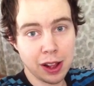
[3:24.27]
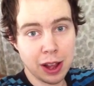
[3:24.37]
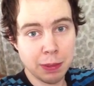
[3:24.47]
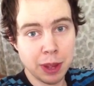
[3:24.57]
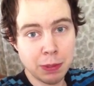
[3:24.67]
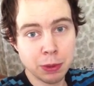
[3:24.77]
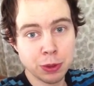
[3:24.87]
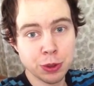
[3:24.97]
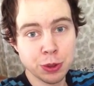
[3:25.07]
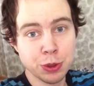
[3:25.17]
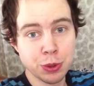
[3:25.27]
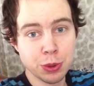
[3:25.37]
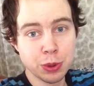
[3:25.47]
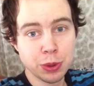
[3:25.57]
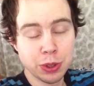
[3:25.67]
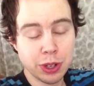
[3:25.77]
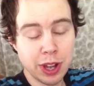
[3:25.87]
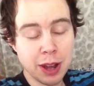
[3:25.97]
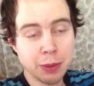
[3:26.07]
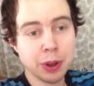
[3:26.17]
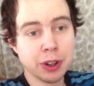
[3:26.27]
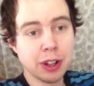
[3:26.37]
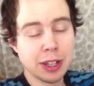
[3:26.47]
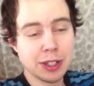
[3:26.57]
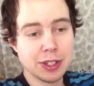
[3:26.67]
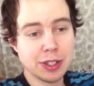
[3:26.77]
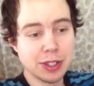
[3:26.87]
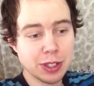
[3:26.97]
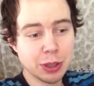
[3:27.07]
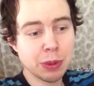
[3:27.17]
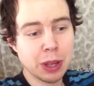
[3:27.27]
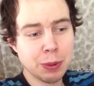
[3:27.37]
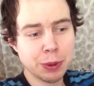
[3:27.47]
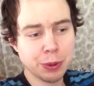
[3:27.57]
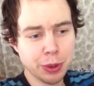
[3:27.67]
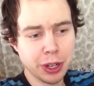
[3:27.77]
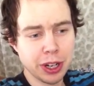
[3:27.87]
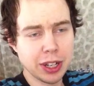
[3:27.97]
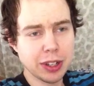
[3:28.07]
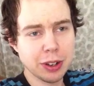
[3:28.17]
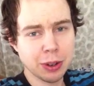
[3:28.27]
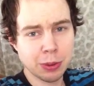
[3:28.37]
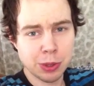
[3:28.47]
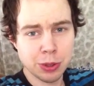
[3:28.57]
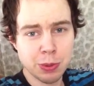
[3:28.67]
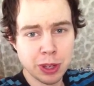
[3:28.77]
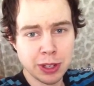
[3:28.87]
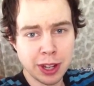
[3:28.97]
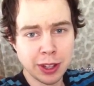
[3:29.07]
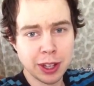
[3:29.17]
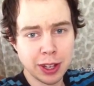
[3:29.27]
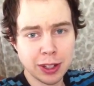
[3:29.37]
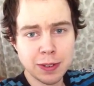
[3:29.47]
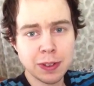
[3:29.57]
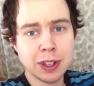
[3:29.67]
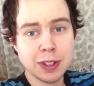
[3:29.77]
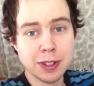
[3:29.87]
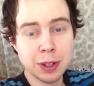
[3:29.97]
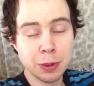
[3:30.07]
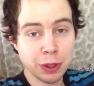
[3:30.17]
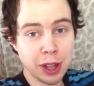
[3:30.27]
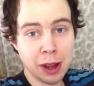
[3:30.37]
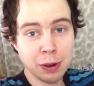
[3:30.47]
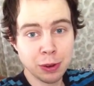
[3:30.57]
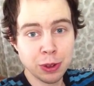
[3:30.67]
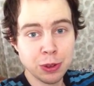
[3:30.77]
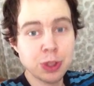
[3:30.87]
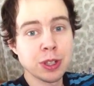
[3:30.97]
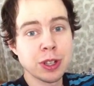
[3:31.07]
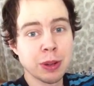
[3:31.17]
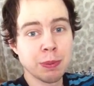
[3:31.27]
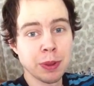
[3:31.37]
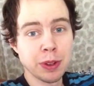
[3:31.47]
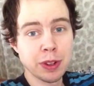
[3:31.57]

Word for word: I'm able to not wear glasses and still be able to read, you know, and do my daily activities without using them